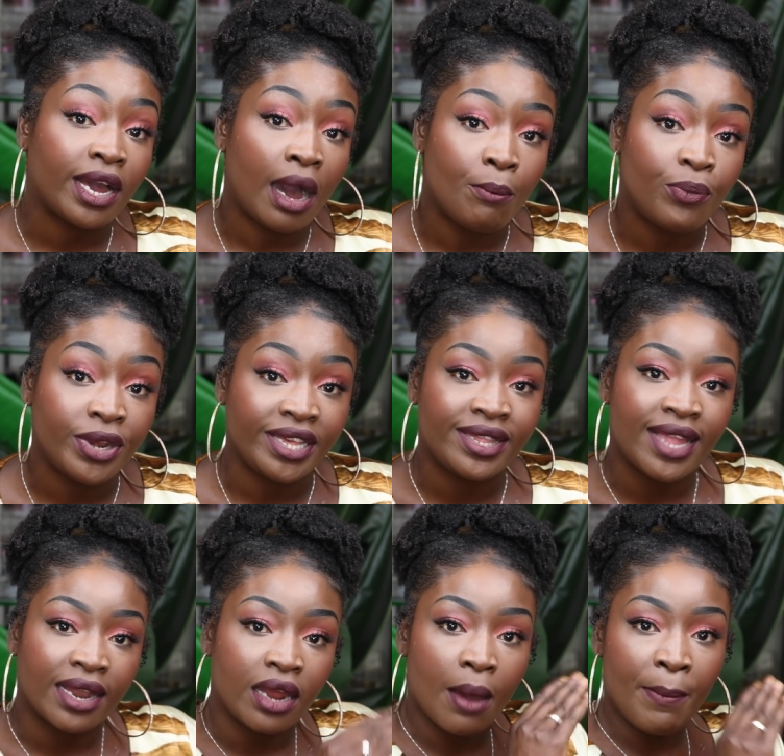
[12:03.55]
companies
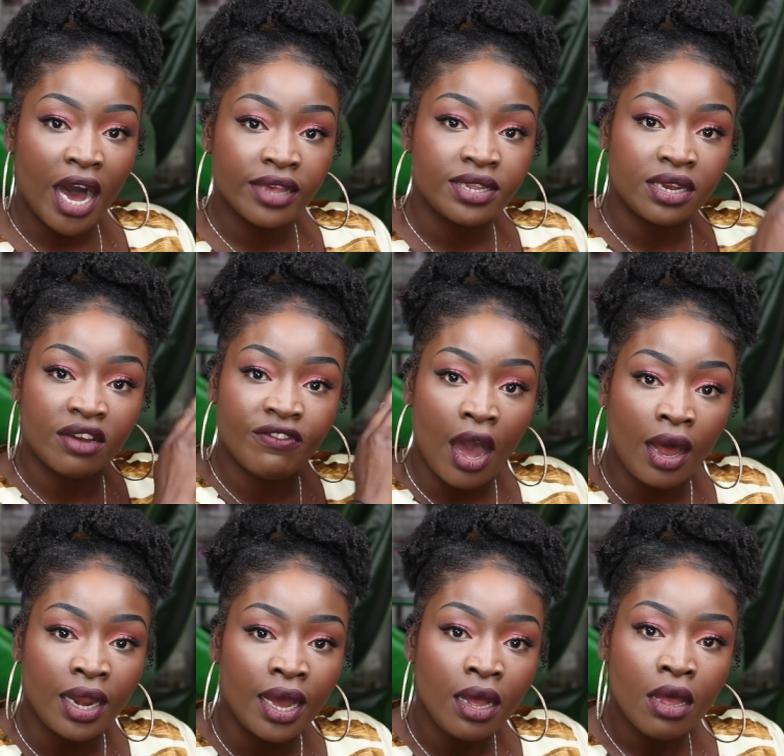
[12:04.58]
than a person of
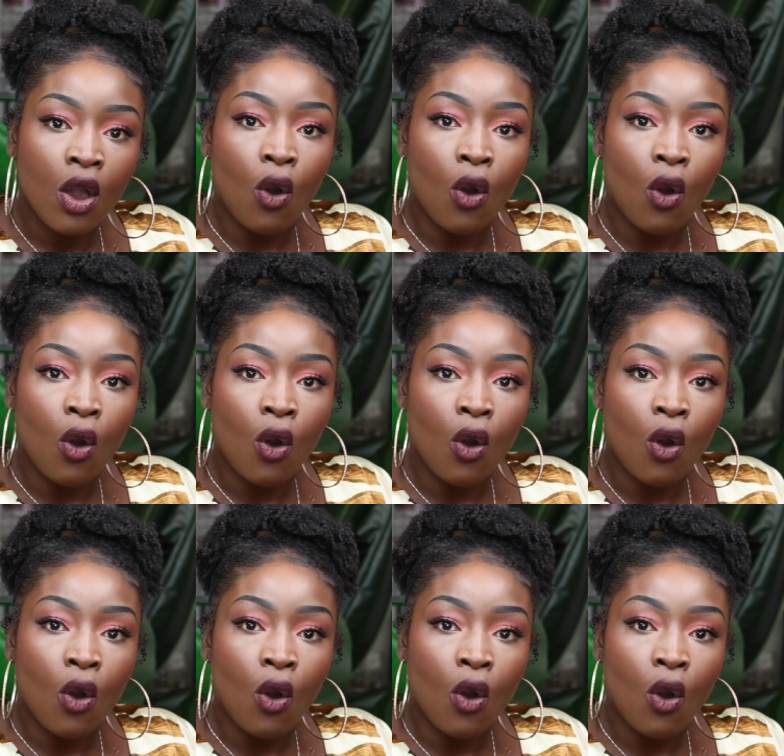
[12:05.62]
color